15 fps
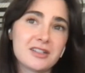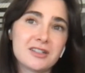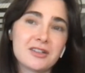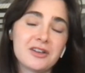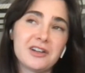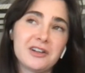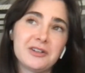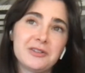
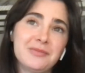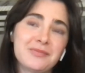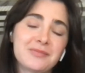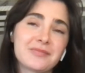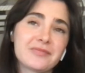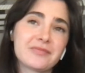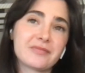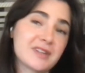So
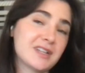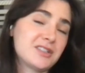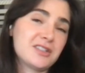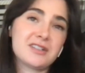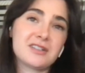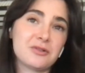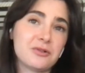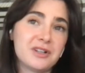it
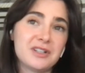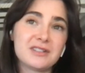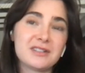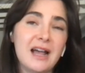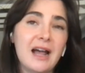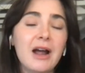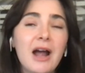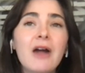just always
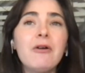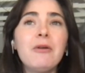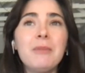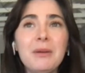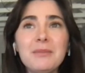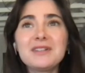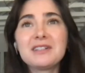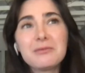I, I
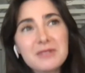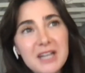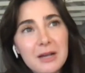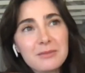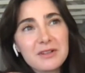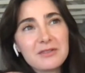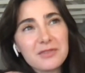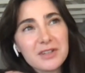remember
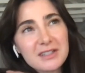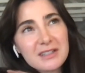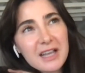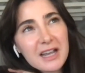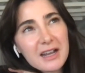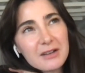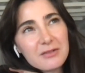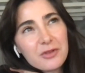sometimes at Wits,
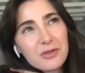like in